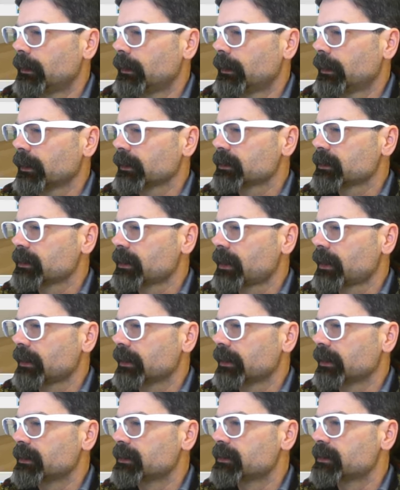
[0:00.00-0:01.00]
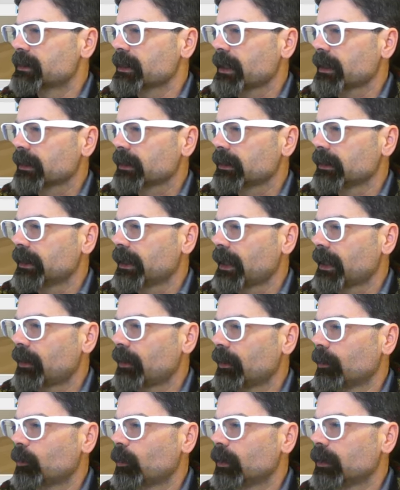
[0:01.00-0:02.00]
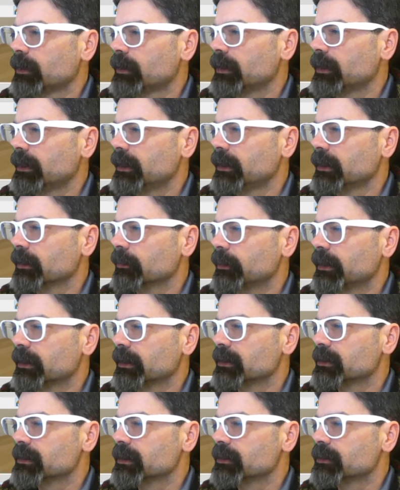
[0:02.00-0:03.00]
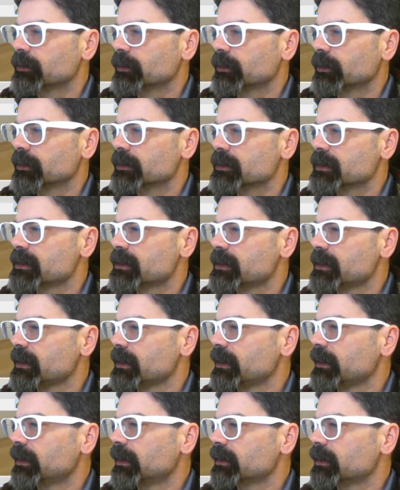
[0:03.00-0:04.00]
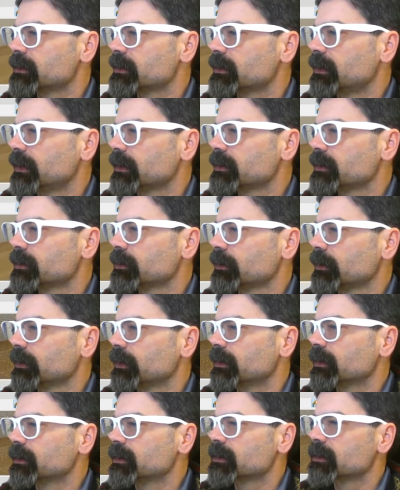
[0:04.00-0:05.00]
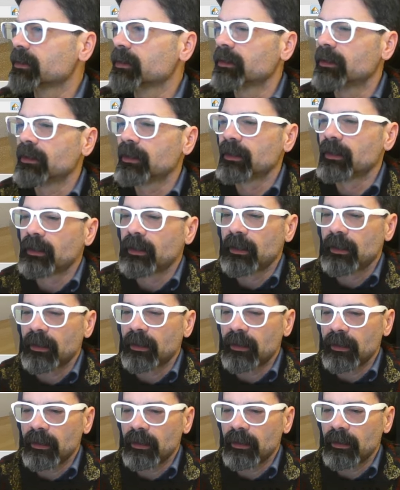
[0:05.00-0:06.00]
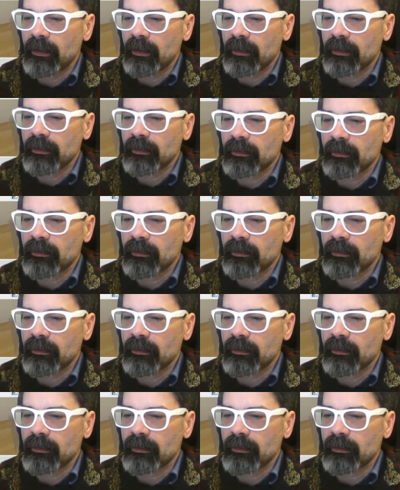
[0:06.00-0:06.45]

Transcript: that's not exactly how I want it here because as you can see, let's let's turn this uh,